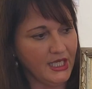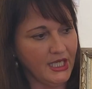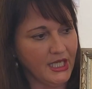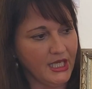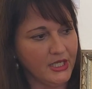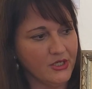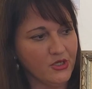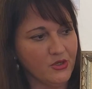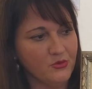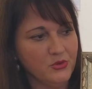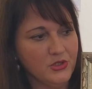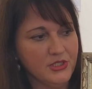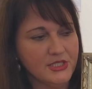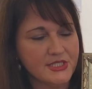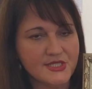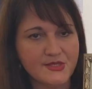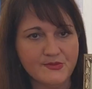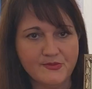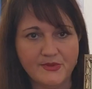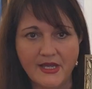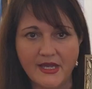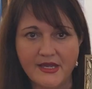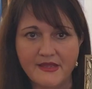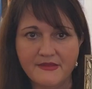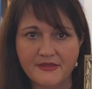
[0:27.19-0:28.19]
and I will
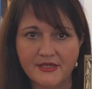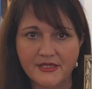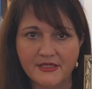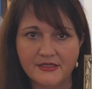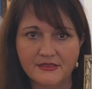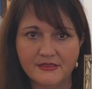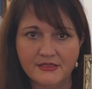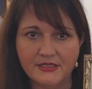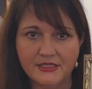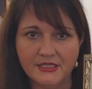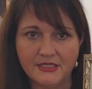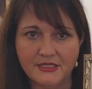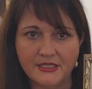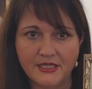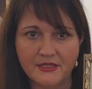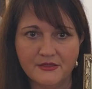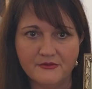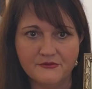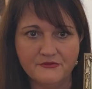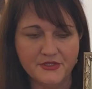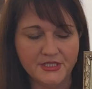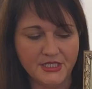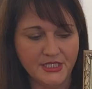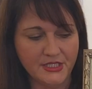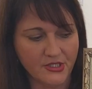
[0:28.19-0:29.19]
explain that in another
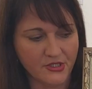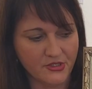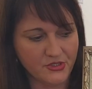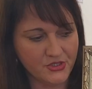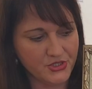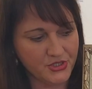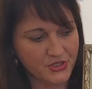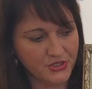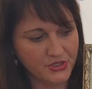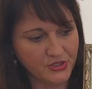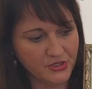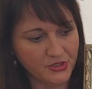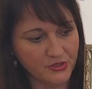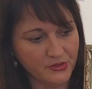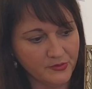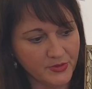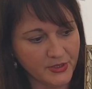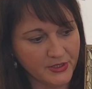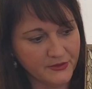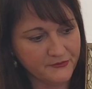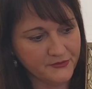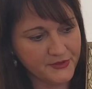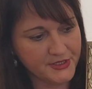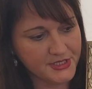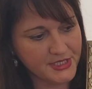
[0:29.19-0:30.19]
video to you,
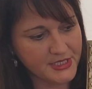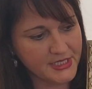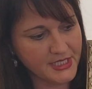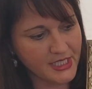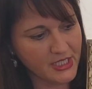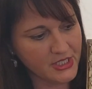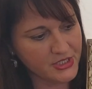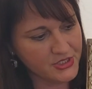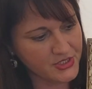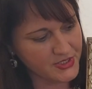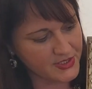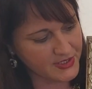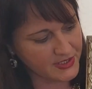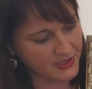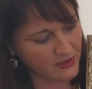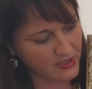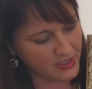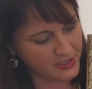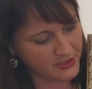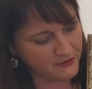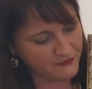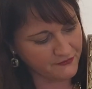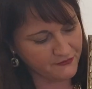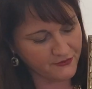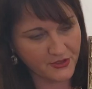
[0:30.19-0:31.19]
but for today I'd just
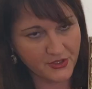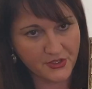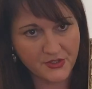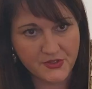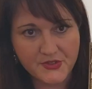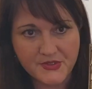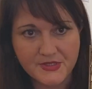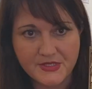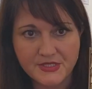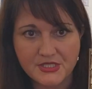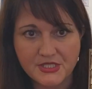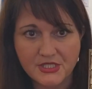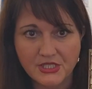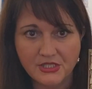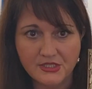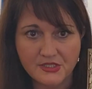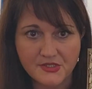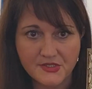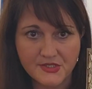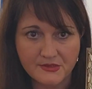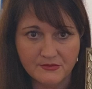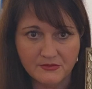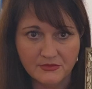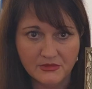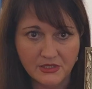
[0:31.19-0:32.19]
like to focus and tell you
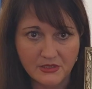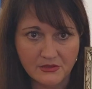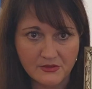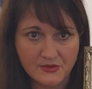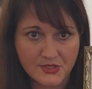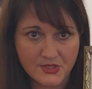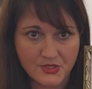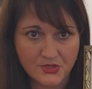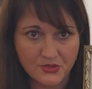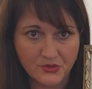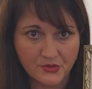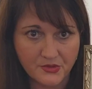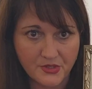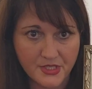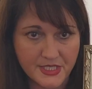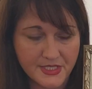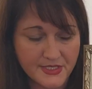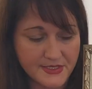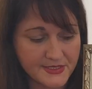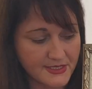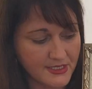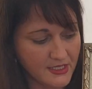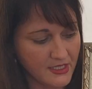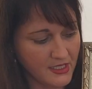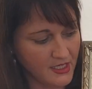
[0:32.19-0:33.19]
some little
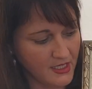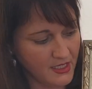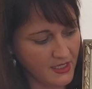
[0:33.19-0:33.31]
stories